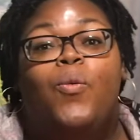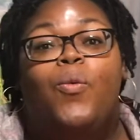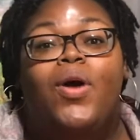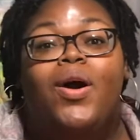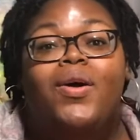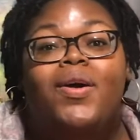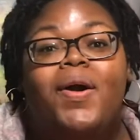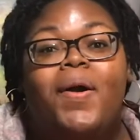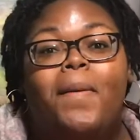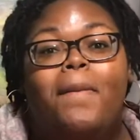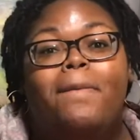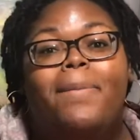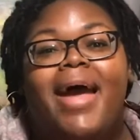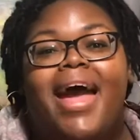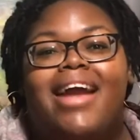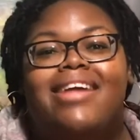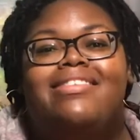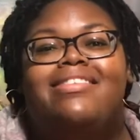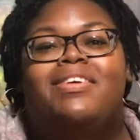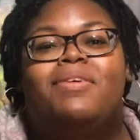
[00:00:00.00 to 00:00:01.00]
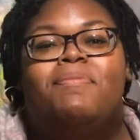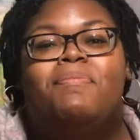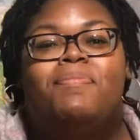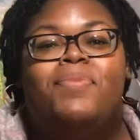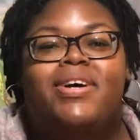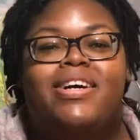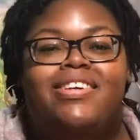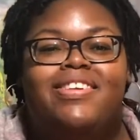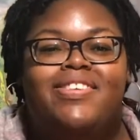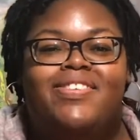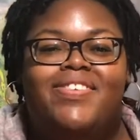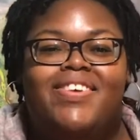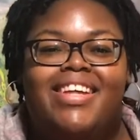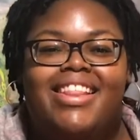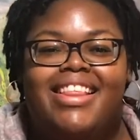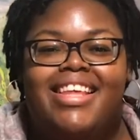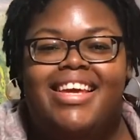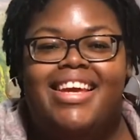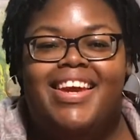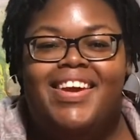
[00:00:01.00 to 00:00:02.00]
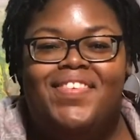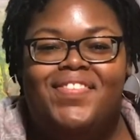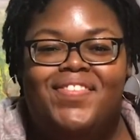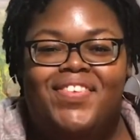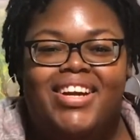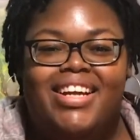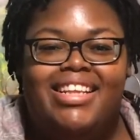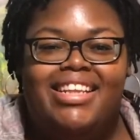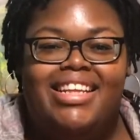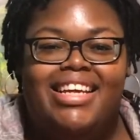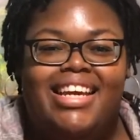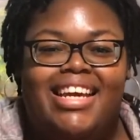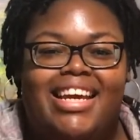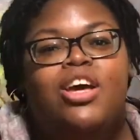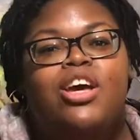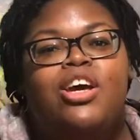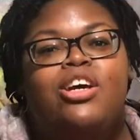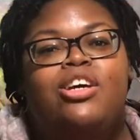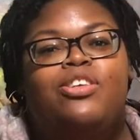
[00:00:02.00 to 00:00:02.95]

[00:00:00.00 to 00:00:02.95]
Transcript: Welcome back to Books with Kimberly.